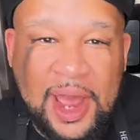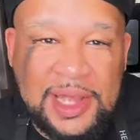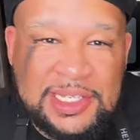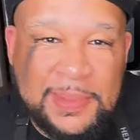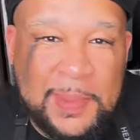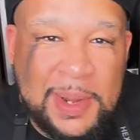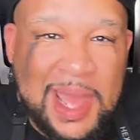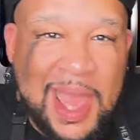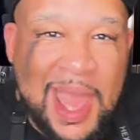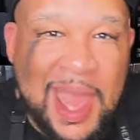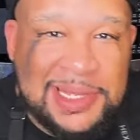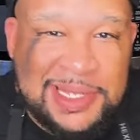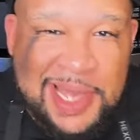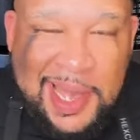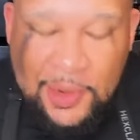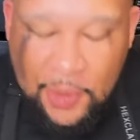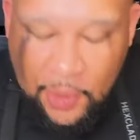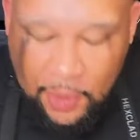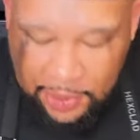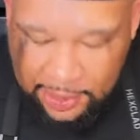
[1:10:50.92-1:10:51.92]
All right, somebody asked
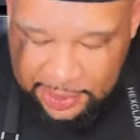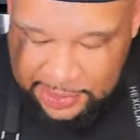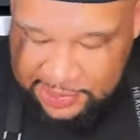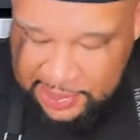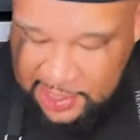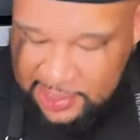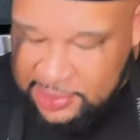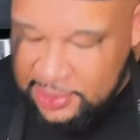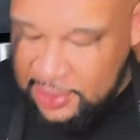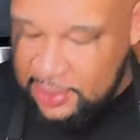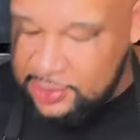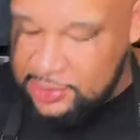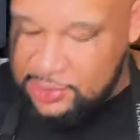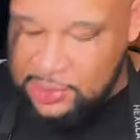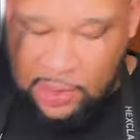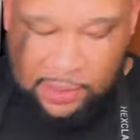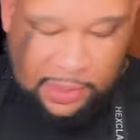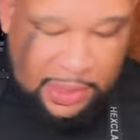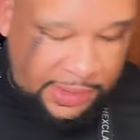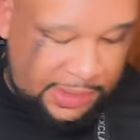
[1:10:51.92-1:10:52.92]
how to order the seasonings.
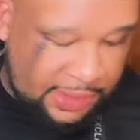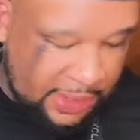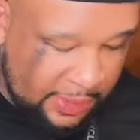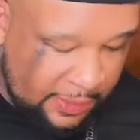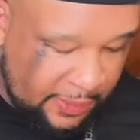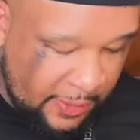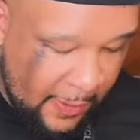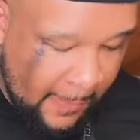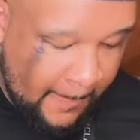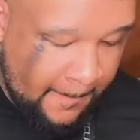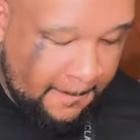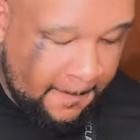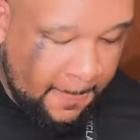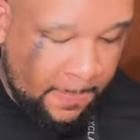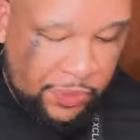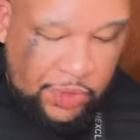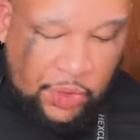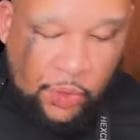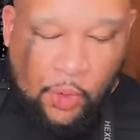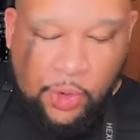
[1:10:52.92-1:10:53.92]
So listen,
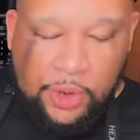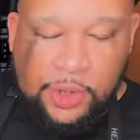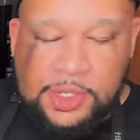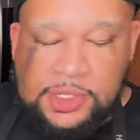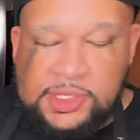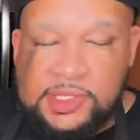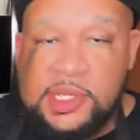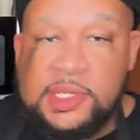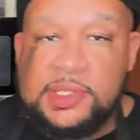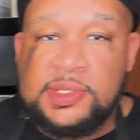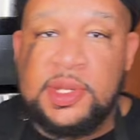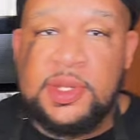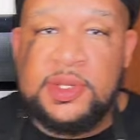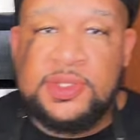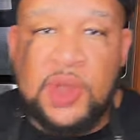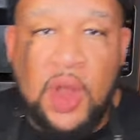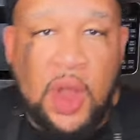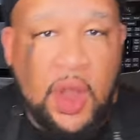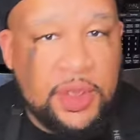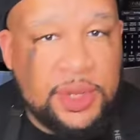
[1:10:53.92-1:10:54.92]
to order the
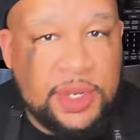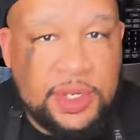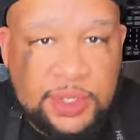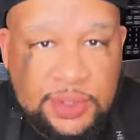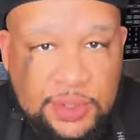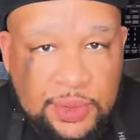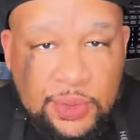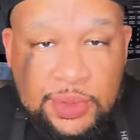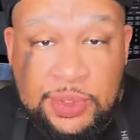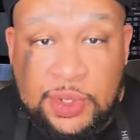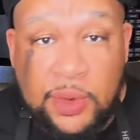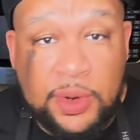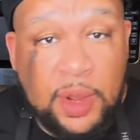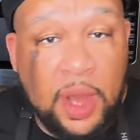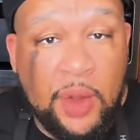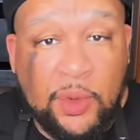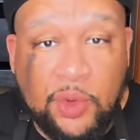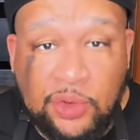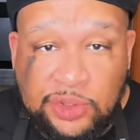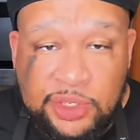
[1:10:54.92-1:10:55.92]
seasonings, all you need to do is go
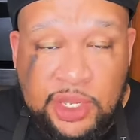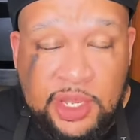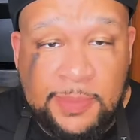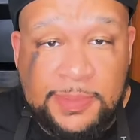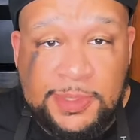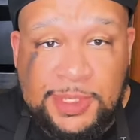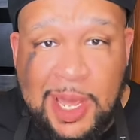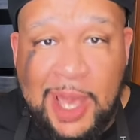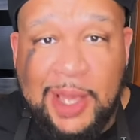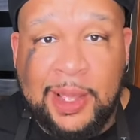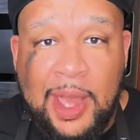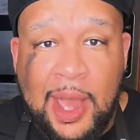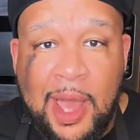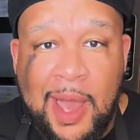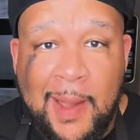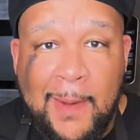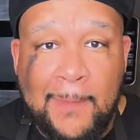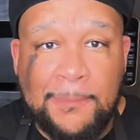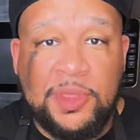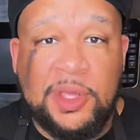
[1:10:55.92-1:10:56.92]
to
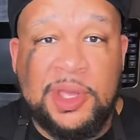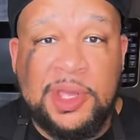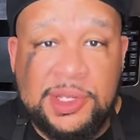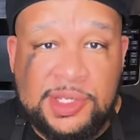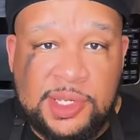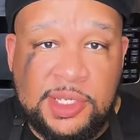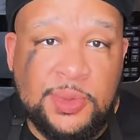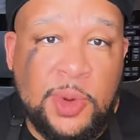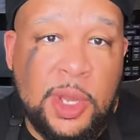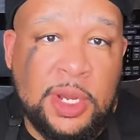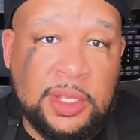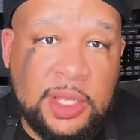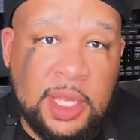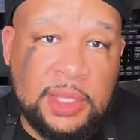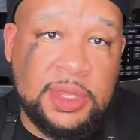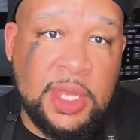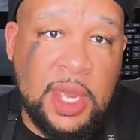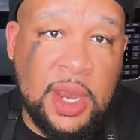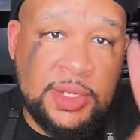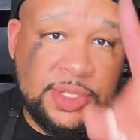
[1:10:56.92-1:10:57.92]
UncleDibbz.com. The easiest way to
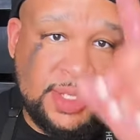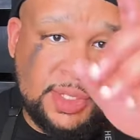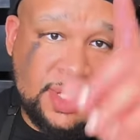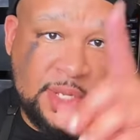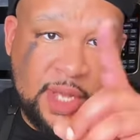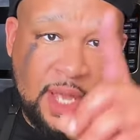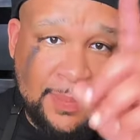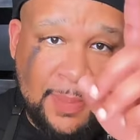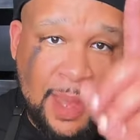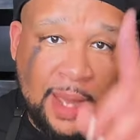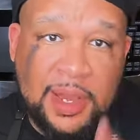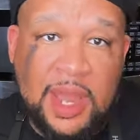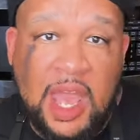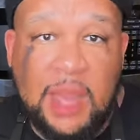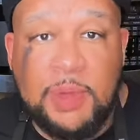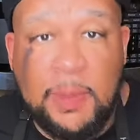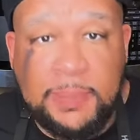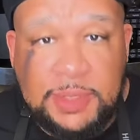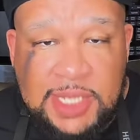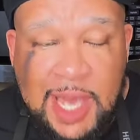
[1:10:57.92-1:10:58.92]
get there is just to hit my
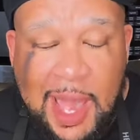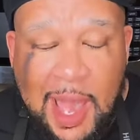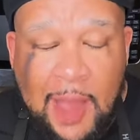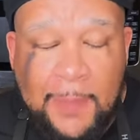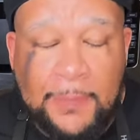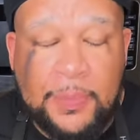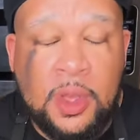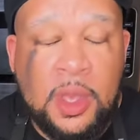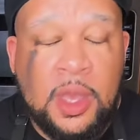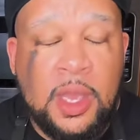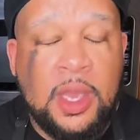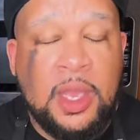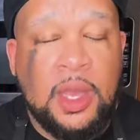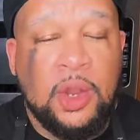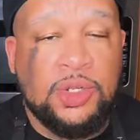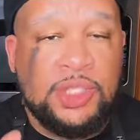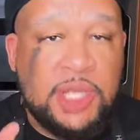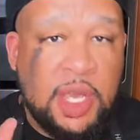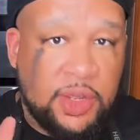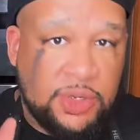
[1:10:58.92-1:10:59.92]
name up top.
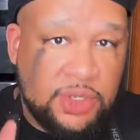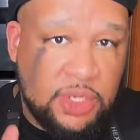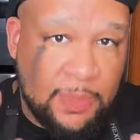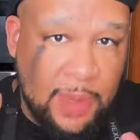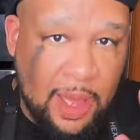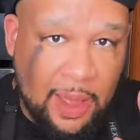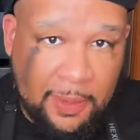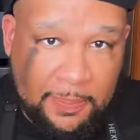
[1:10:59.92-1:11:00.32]
It'll take you to